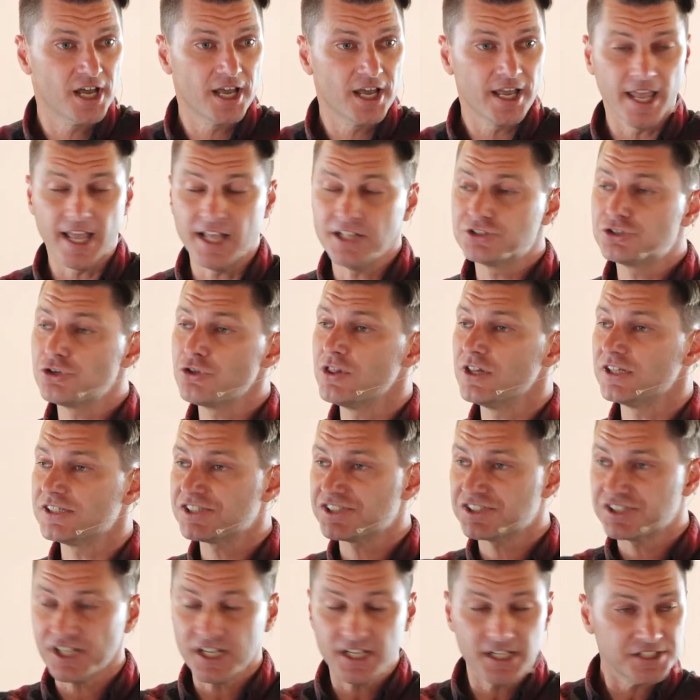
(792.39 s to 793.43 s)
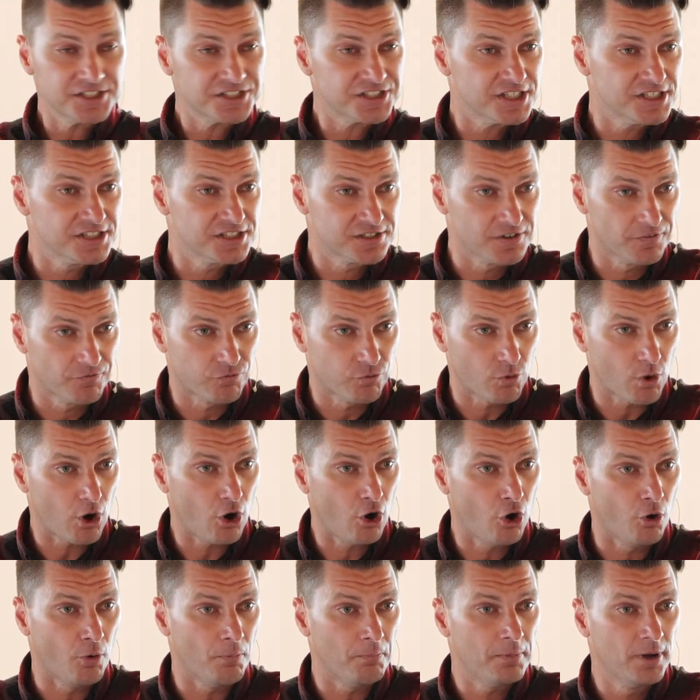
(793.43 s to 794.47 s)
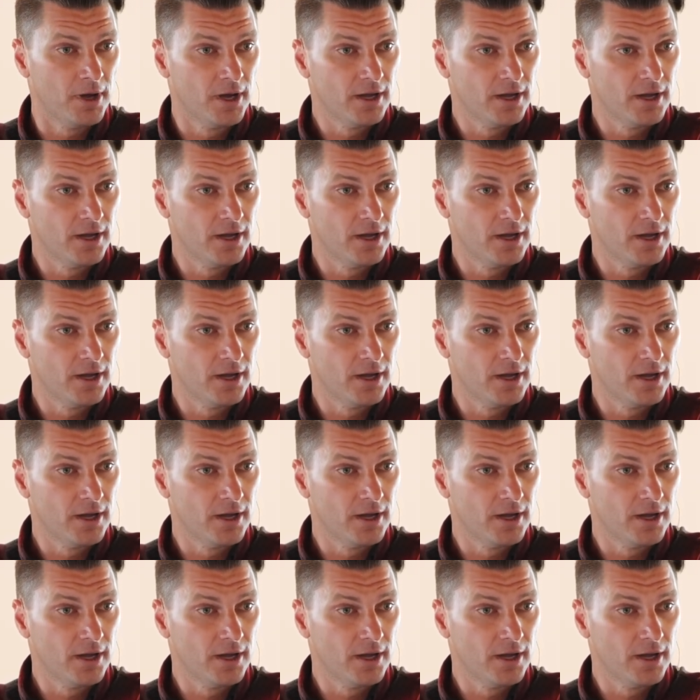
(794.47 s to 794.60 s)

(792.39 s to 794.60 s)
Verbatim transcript: And to the citizens of Rome,